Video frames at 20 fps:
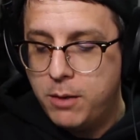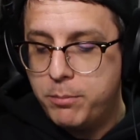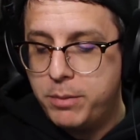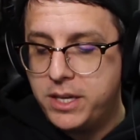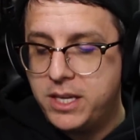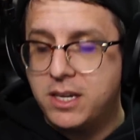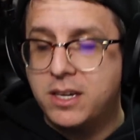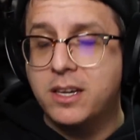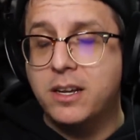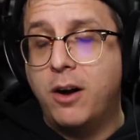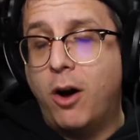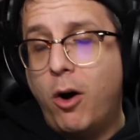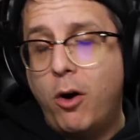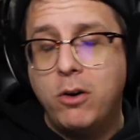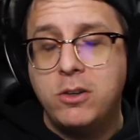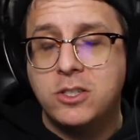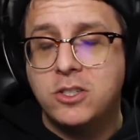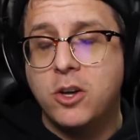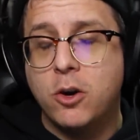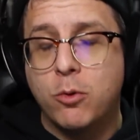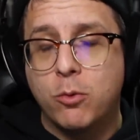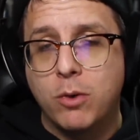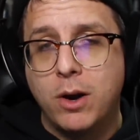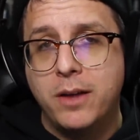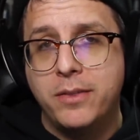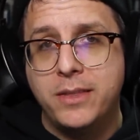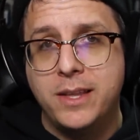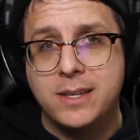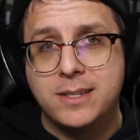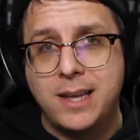But you can also
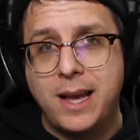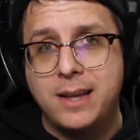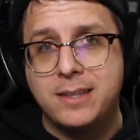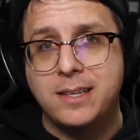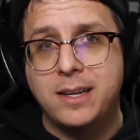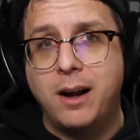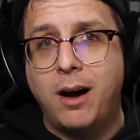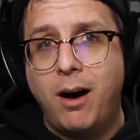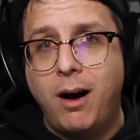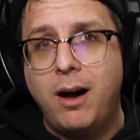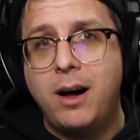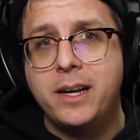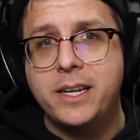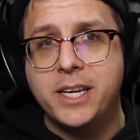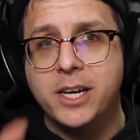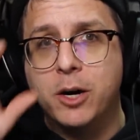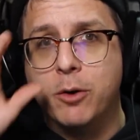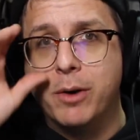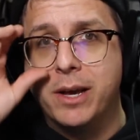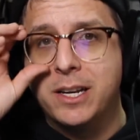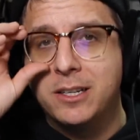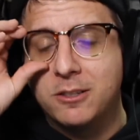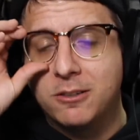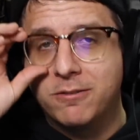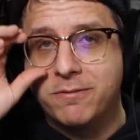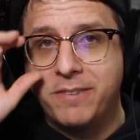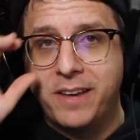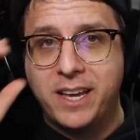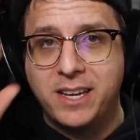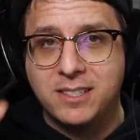run this as an audio
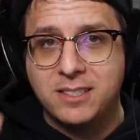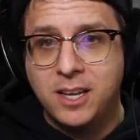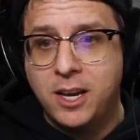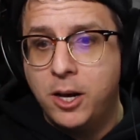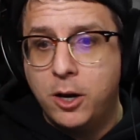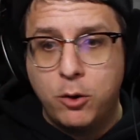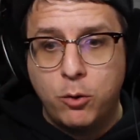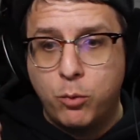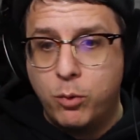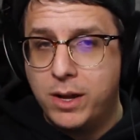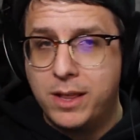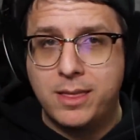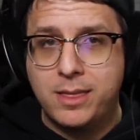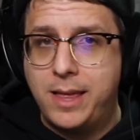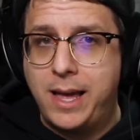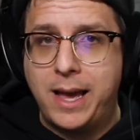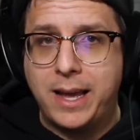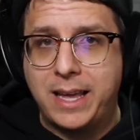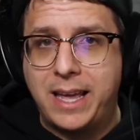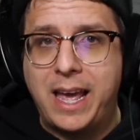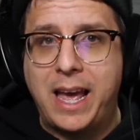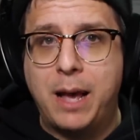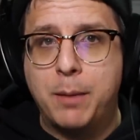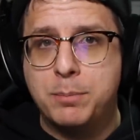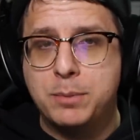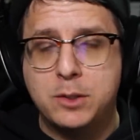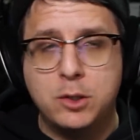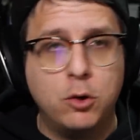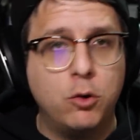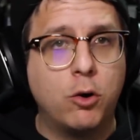interface with that
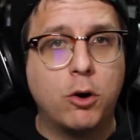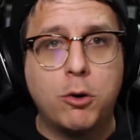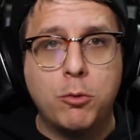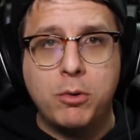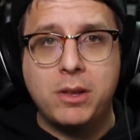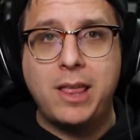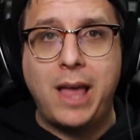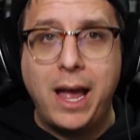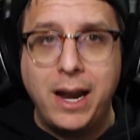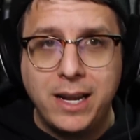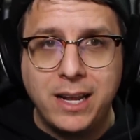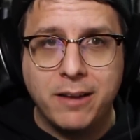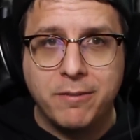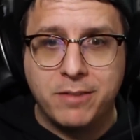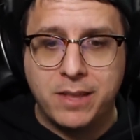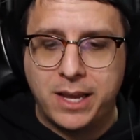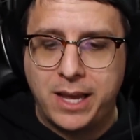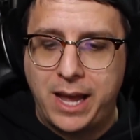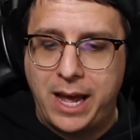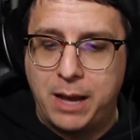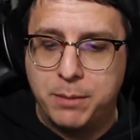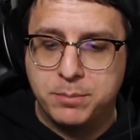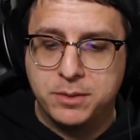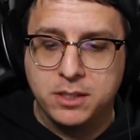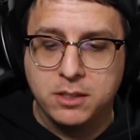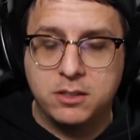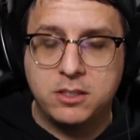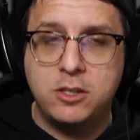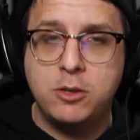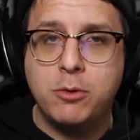capsule or with any of the
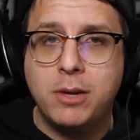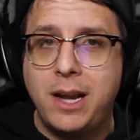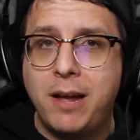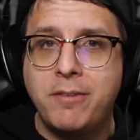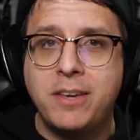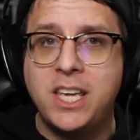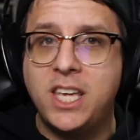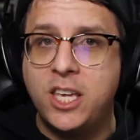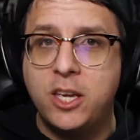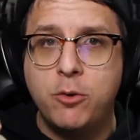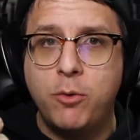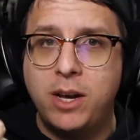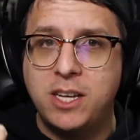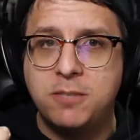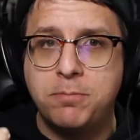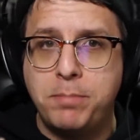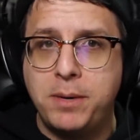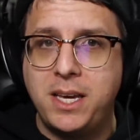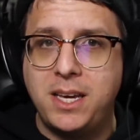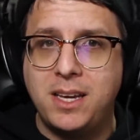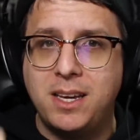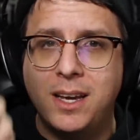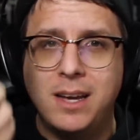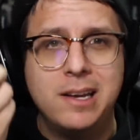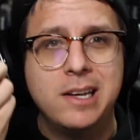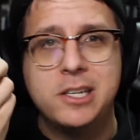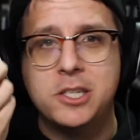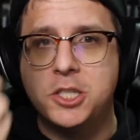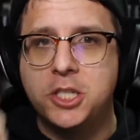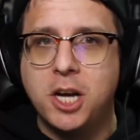capsules. You could have a USB
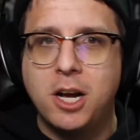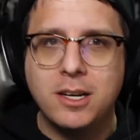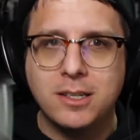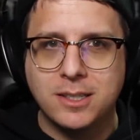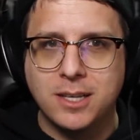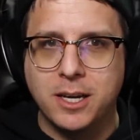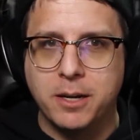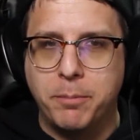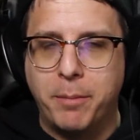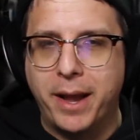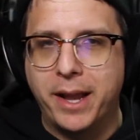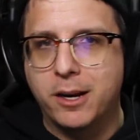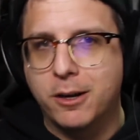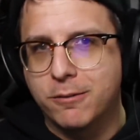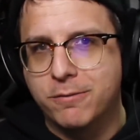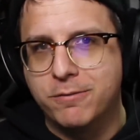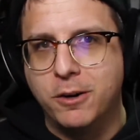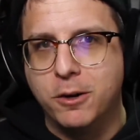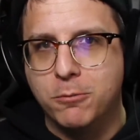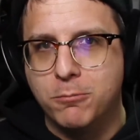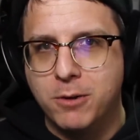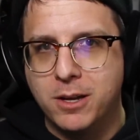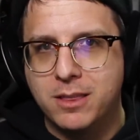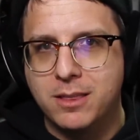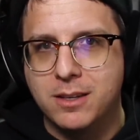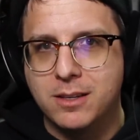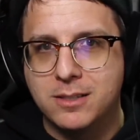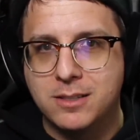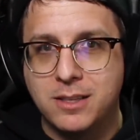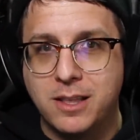shotgun microphone with
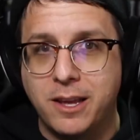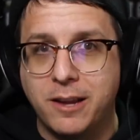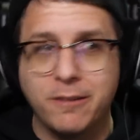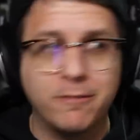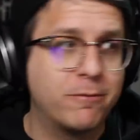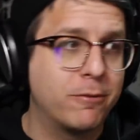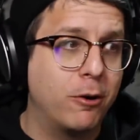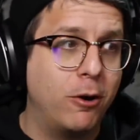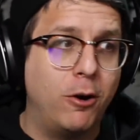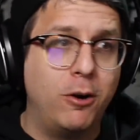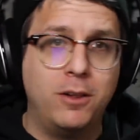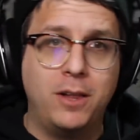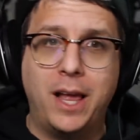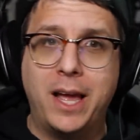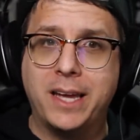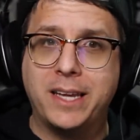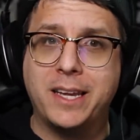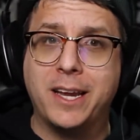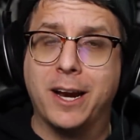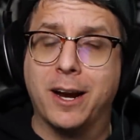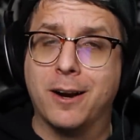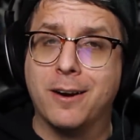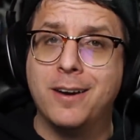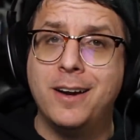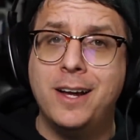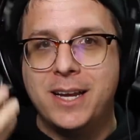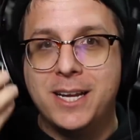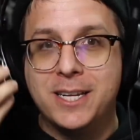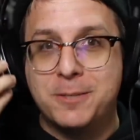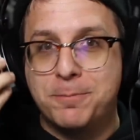this thing for all I care.
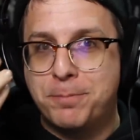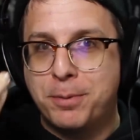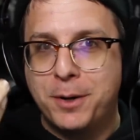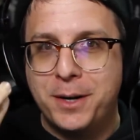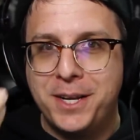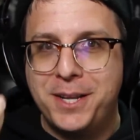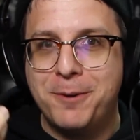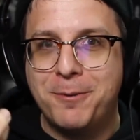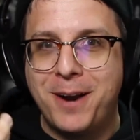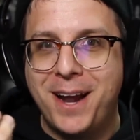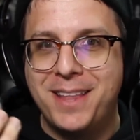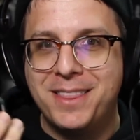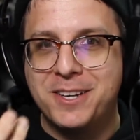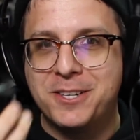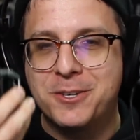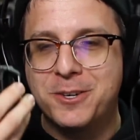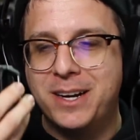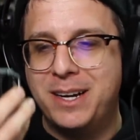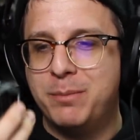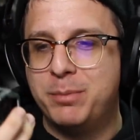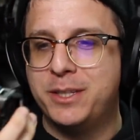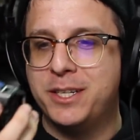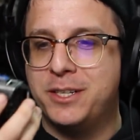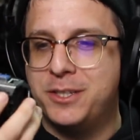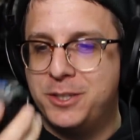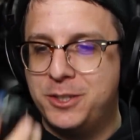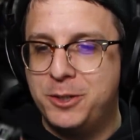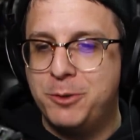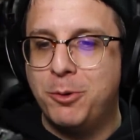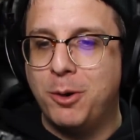It's pretty rad that you're able to
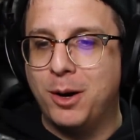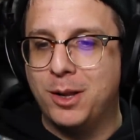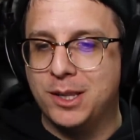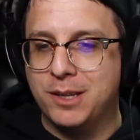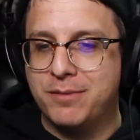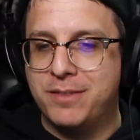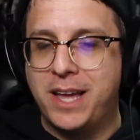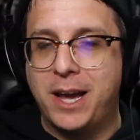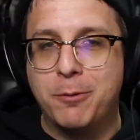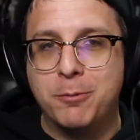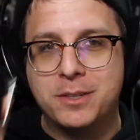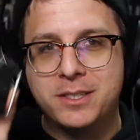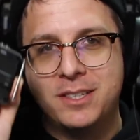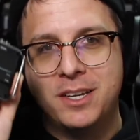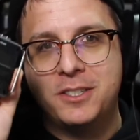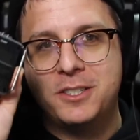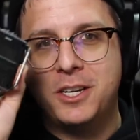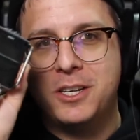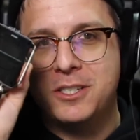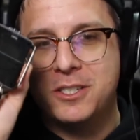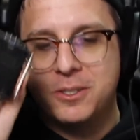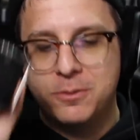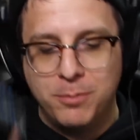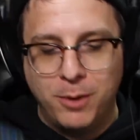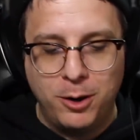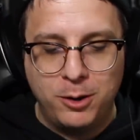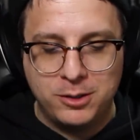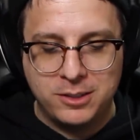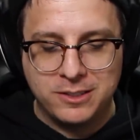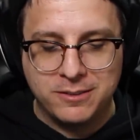do all of that with such a
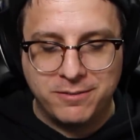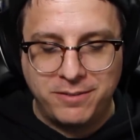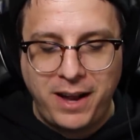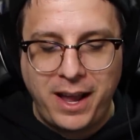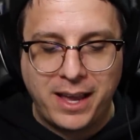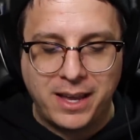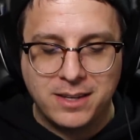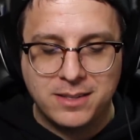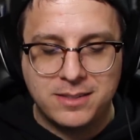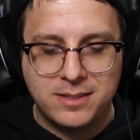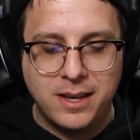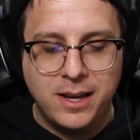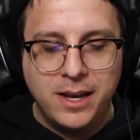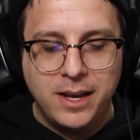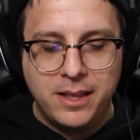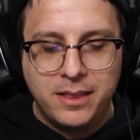small device.